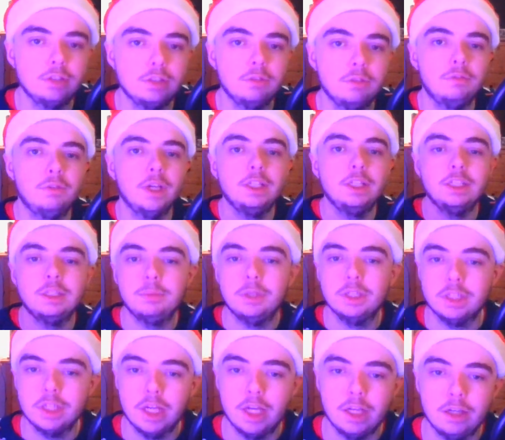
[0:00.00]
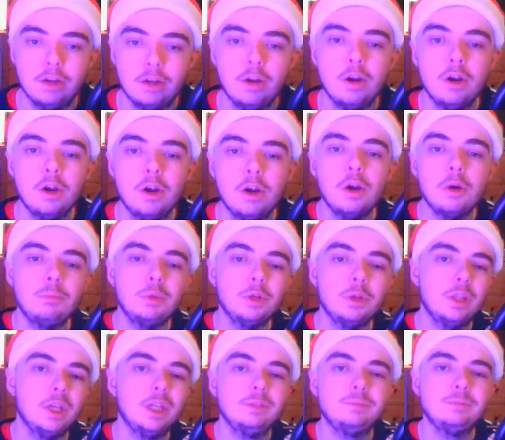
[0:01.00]
to find him again, but
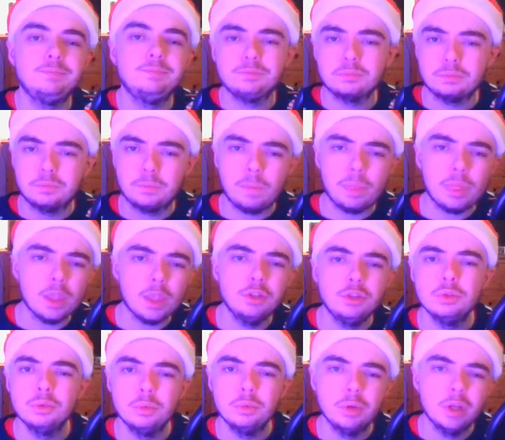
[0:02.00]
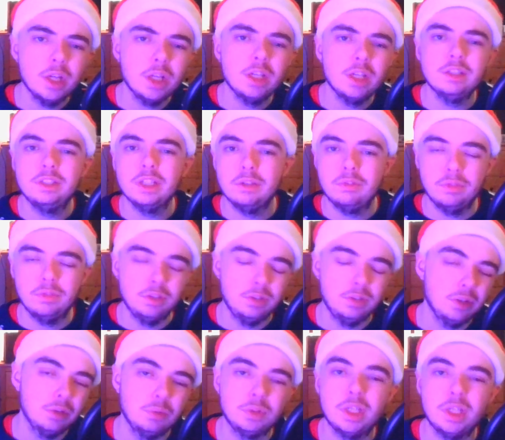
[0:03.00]
then we're in a different
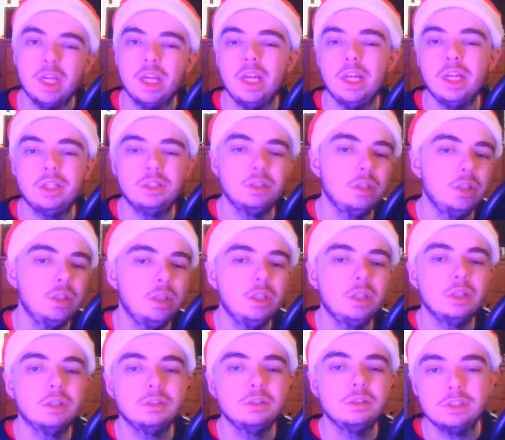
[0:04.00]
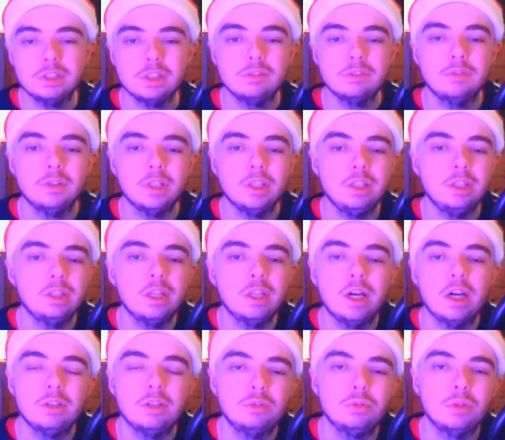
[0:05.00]
location here and stuff like
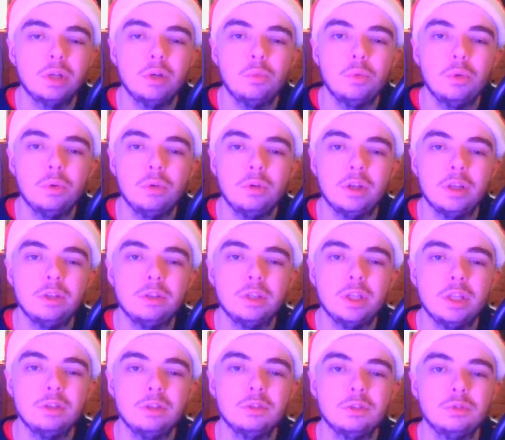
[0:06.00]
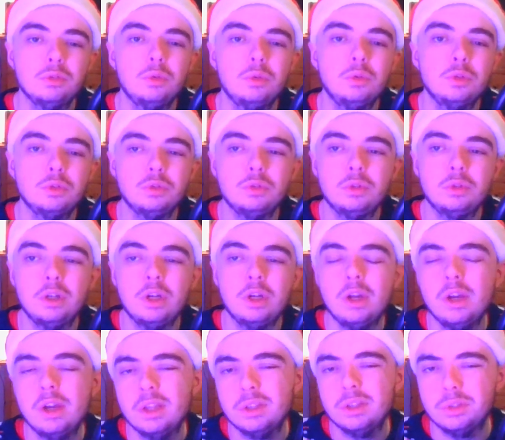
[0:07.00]
that. So I won't. And then there's also
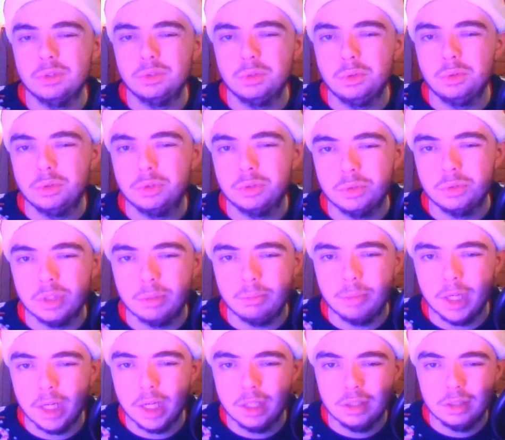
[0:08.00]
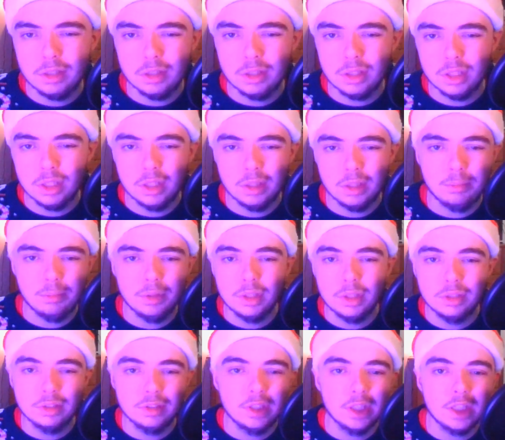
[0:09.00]
the
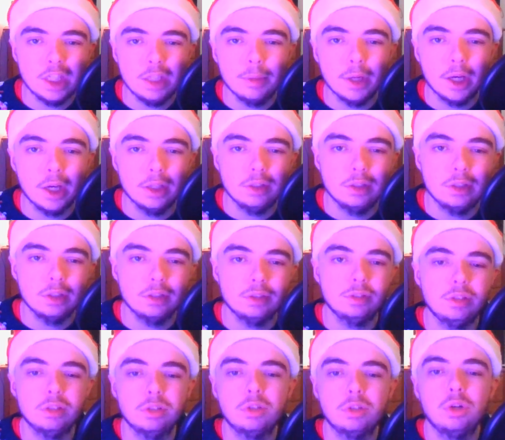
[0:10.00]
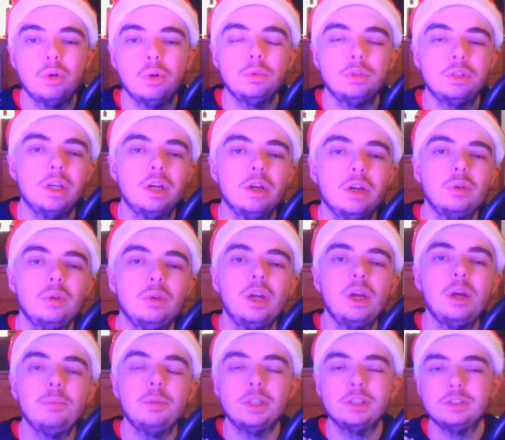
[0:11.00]
sticky bandits. They're called now
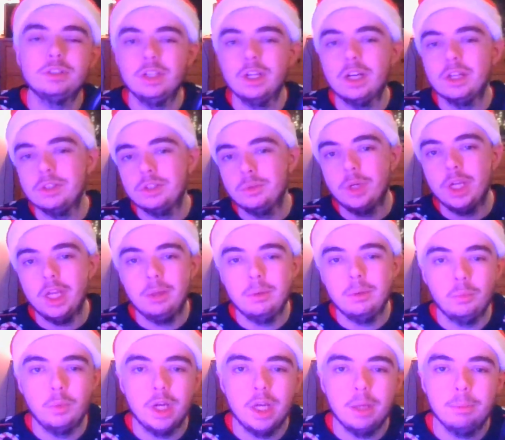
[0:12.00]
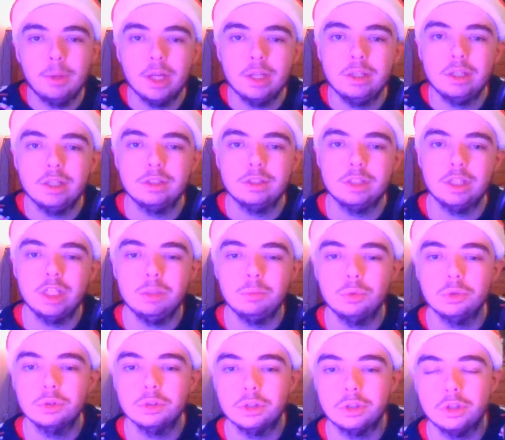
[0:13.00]
because they aren't the wet bandits
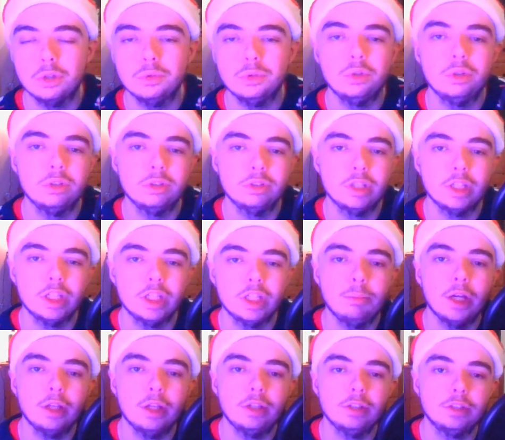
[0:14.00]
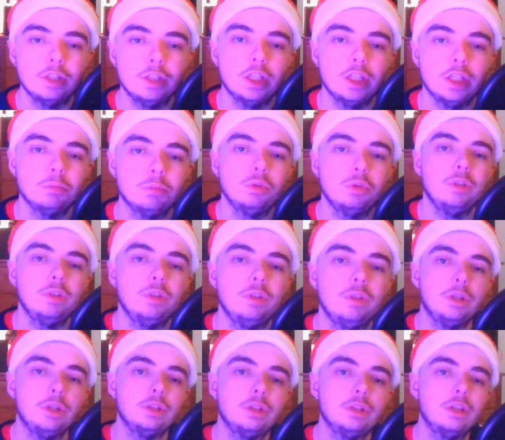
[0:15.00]
anymore. They're called the sticky bandits in this movie
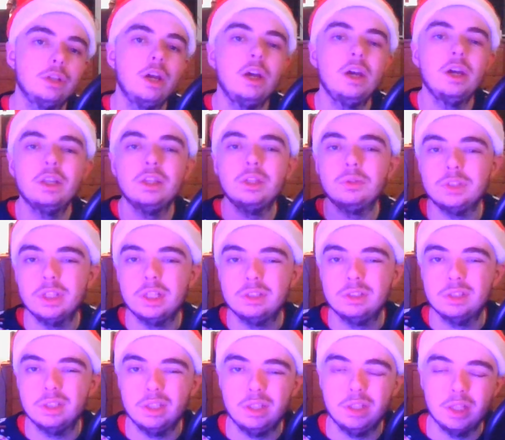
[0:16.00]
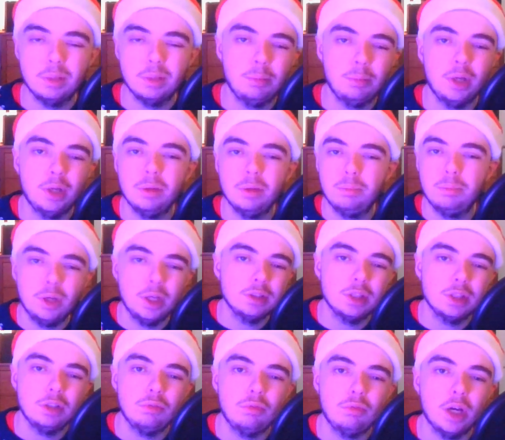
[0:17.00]
because there was this like a
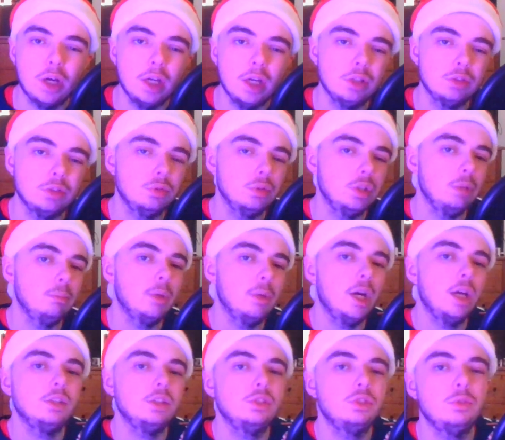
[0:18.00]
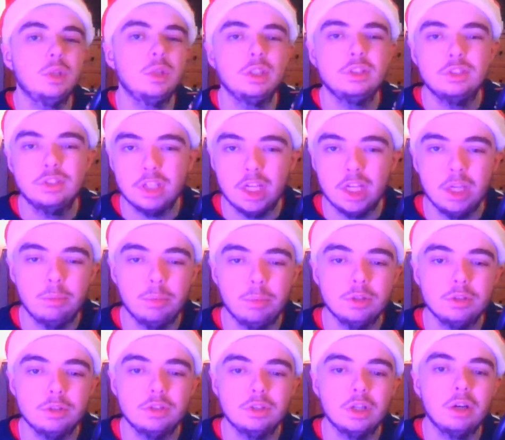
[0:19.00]
prison riot. So they managed to escape
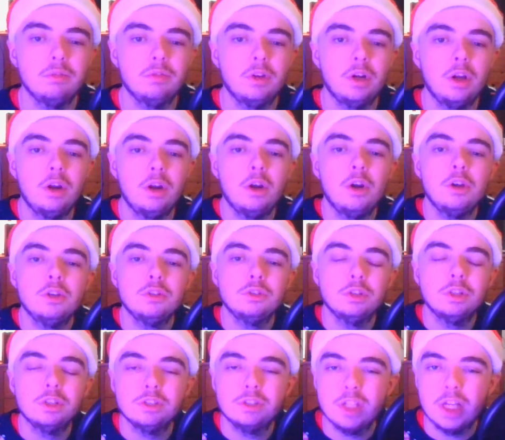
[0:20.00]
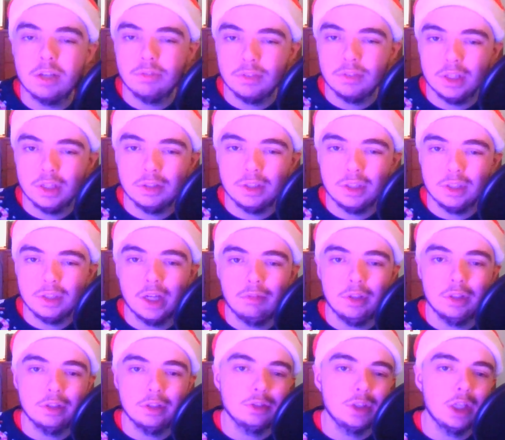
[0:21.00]
and stuff. So there's definitely that,
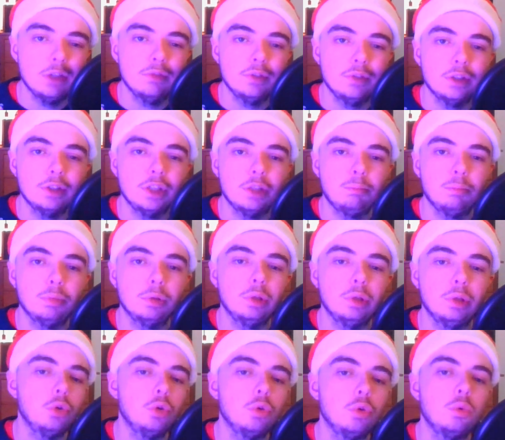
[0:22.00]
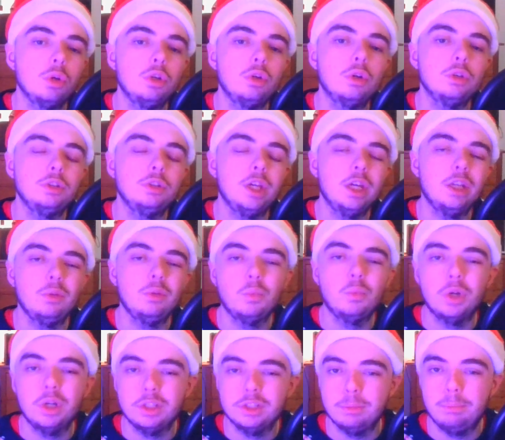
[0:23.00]
right? There's definitely the plot going on there and
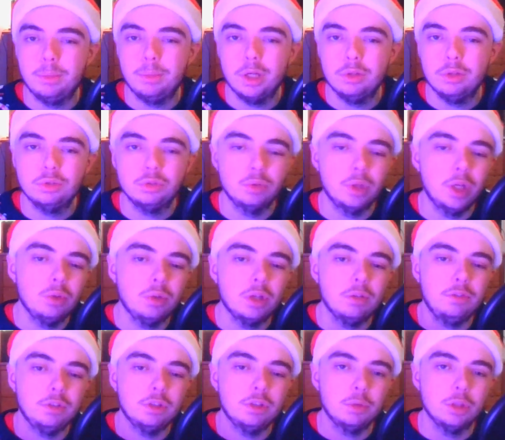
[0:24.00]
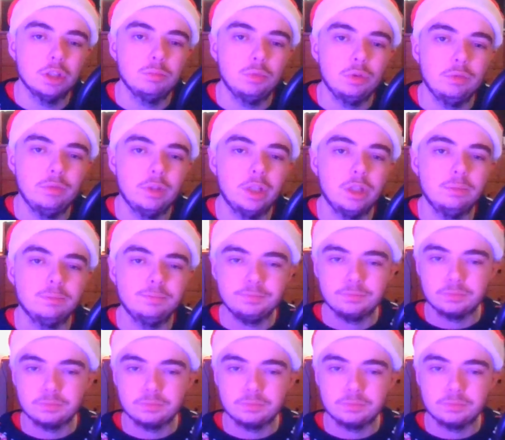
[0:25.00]
what it's about. So how do I feel about this movie, right?